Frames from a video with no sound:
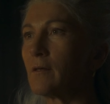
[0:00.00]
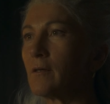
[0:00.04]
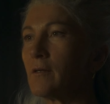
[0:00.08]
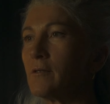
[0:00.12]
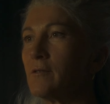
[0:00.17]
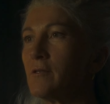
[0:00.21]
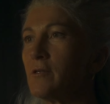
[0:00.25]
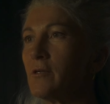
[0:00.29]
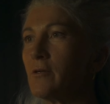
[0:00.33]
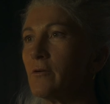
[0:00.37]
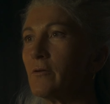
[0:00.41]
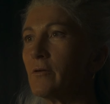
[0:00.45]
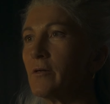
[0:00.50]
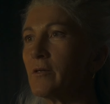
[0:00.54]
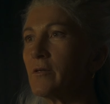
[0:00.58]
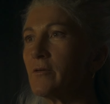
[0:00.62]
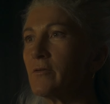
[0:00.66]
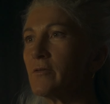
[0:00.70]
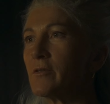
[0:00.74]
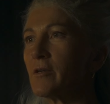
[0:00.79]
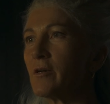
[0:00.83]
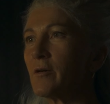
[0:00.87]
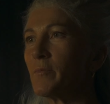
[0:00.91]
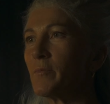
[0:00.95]
And you are
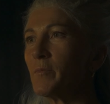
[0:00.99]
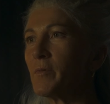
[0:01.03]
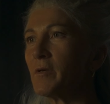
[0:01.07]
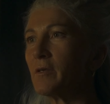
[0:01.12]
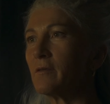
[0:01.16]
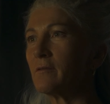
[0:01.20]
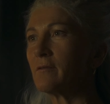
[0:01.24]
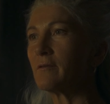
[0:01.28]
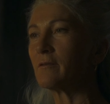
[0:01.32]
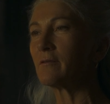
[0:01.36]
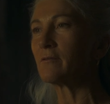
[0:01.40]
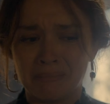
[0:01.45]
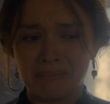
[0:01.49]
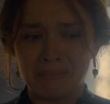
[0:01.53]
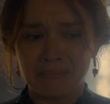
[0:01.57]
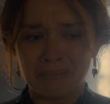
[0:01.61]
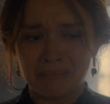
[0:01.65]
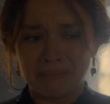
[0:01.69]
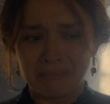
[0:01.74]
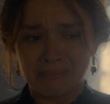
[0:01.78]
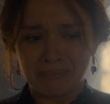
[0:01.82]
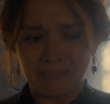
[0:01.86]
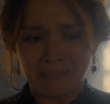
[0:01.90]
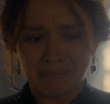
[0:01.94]
usurping the
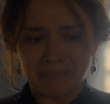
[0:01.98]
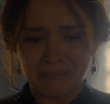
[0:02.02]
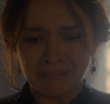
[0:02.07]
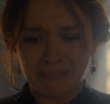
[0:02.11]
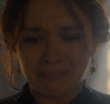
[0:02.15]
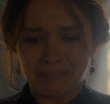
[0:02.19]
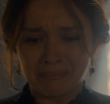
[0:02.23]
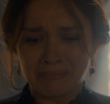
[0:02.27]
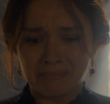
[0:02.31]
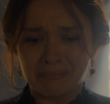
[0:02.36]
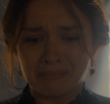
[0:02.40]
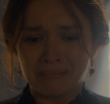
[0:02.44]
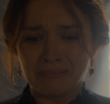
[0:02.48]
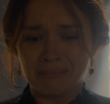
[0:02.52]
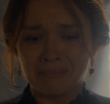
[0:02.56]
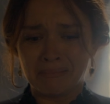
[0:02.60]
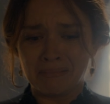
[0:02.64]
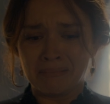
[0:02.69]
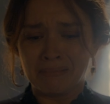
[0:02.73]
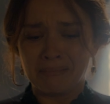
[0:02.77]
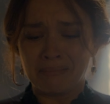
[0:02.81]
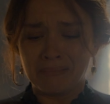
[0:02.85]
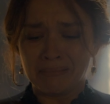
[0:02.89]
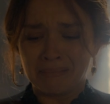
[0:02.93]
throne. It was my
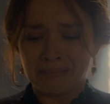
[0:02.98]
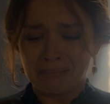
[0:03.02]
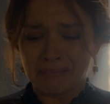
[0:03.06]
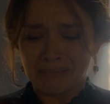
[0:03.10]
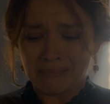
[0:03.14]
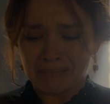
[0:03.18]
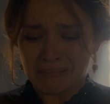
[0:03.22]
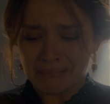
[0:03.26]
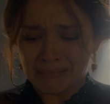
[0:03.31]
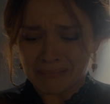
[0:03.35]
husband's dying